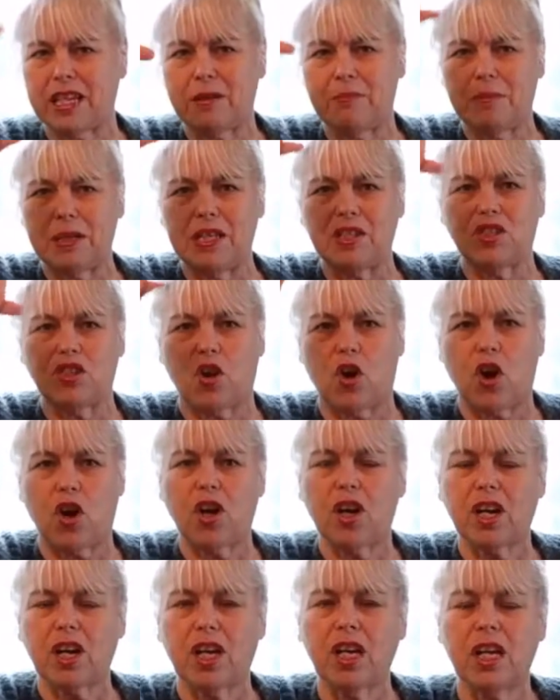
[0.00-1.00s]
can be
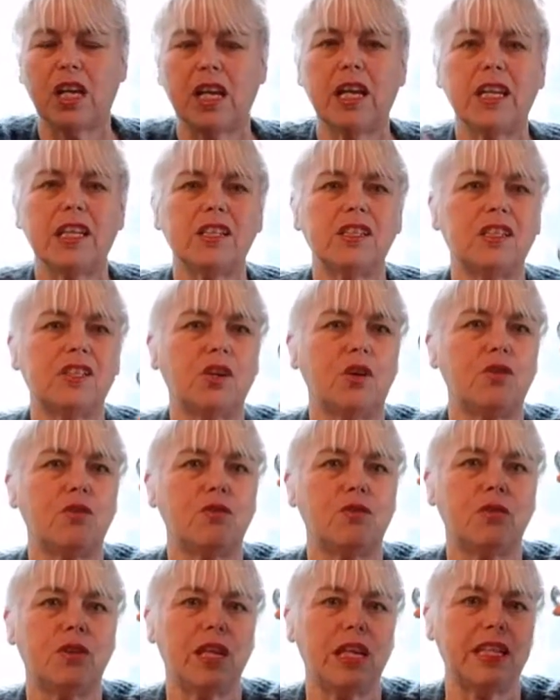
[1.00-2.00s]
dark.
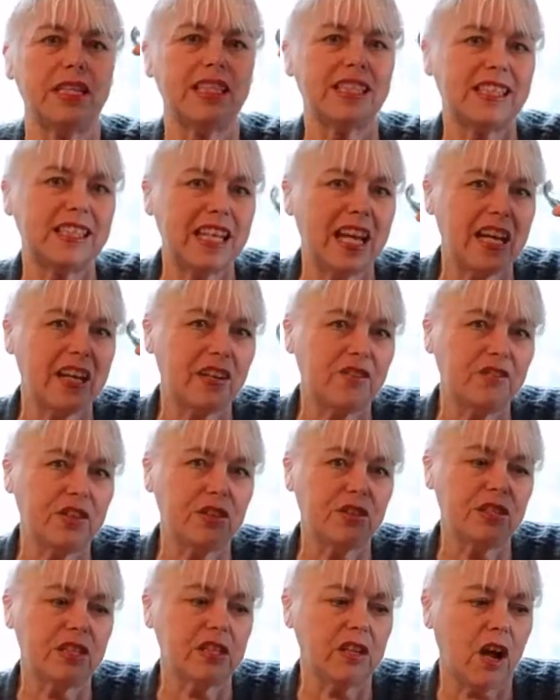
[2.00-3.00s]
So instead of
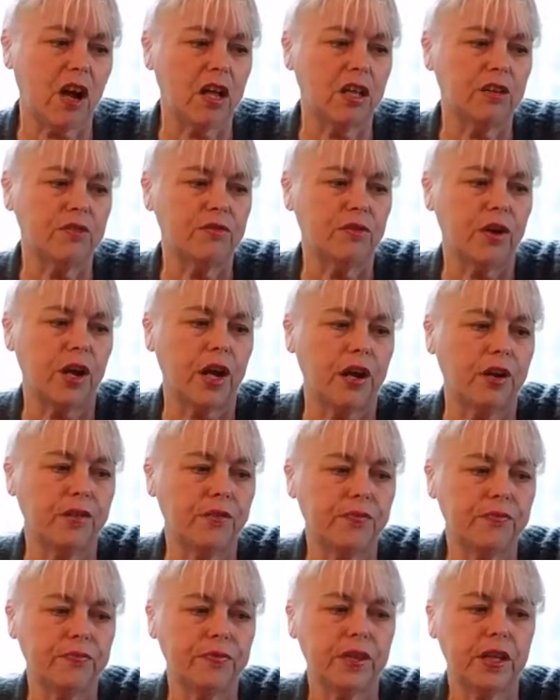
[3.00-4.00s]
using olive
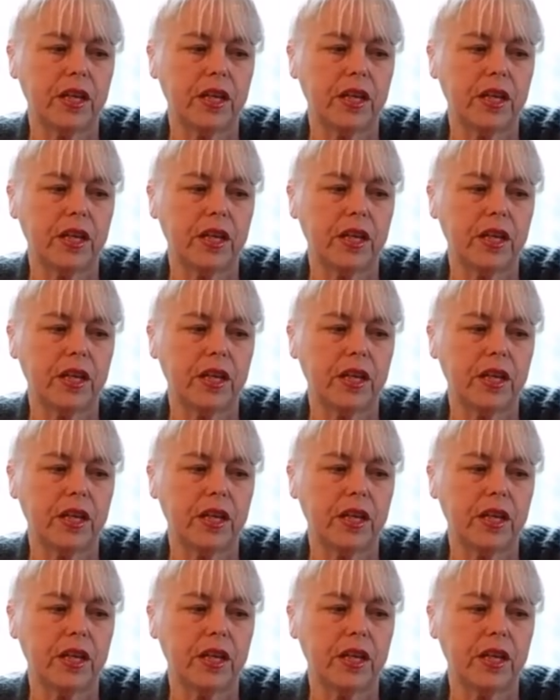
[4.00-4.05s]
oil,